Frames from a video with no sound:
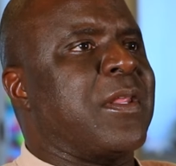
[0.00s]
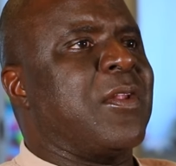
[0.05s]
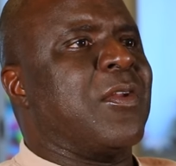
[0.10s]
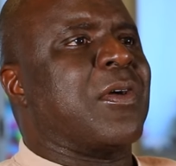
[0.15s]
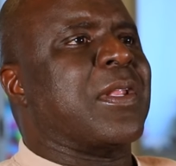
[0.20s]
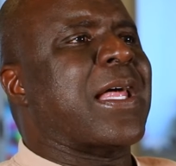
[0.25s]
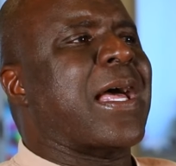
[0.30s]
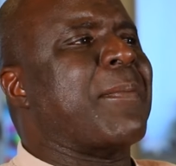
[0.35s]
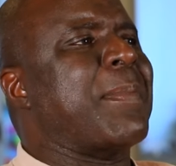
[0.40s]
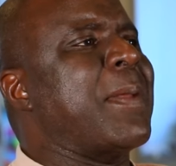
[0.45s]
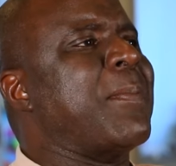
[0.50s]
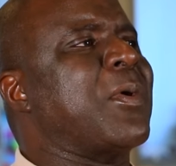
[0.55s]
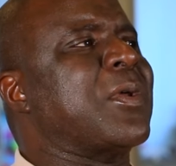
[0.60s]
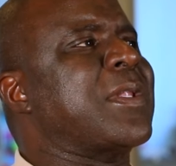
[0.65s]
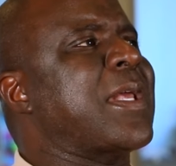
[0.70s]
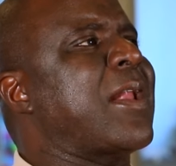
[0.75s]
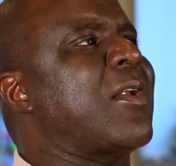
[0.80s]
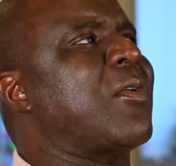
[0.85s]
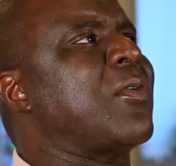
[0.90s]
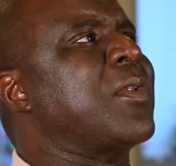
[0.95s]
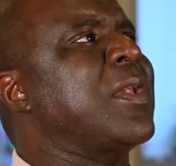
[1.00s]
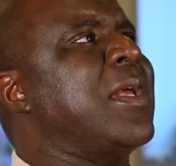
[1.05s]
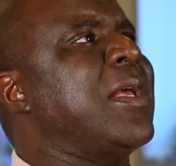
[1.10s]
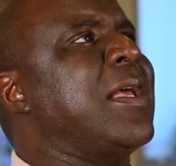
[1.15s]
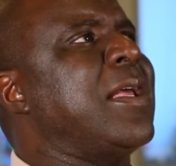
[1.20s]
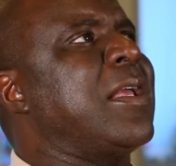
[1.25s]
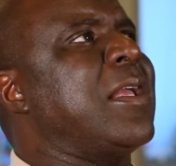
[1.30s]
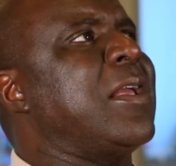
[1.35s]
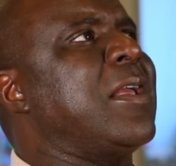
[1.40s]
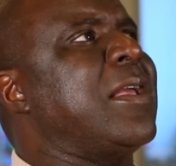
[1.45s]
You know, a lot of people, they
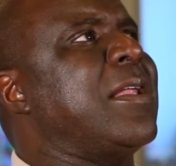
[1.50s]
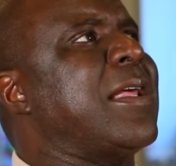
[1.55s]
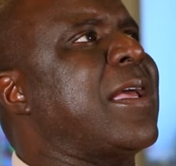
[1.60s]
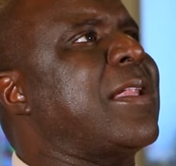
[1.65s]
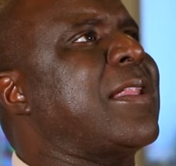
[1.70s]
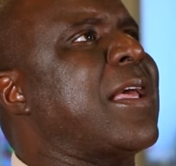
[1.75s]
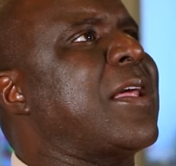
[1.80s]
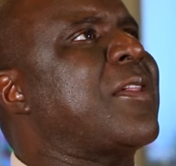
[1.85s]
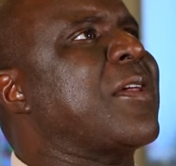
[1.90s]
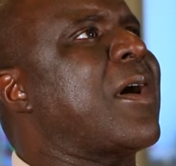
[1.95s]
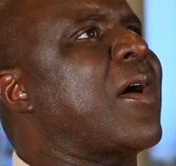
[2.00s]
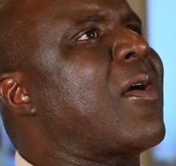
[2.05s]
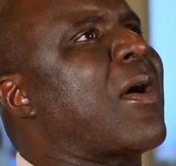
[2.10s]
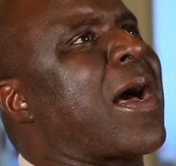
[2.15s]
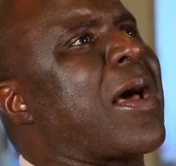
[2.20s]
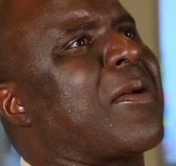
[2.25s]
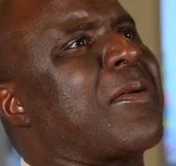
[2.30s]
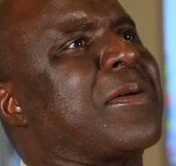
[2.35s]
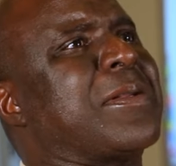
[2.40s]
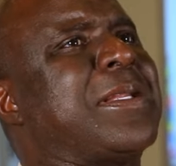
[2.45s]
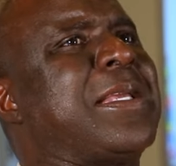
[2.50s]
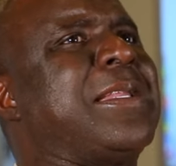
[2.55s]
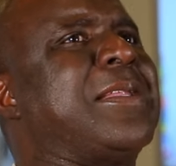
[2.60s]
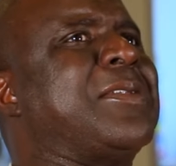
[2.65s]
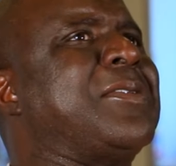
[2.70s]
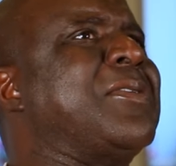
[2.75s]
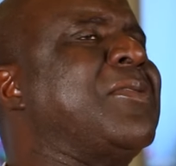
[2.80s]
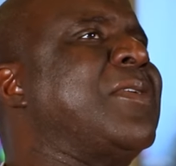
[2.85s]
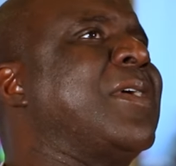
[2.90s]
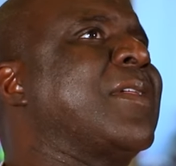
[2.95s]
say, oh, I don't need
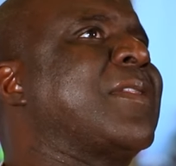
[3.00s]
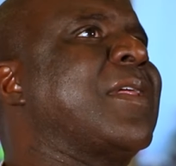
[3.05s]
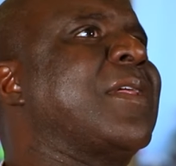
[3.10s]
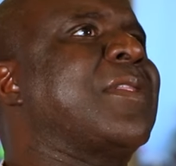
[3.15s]
to do this.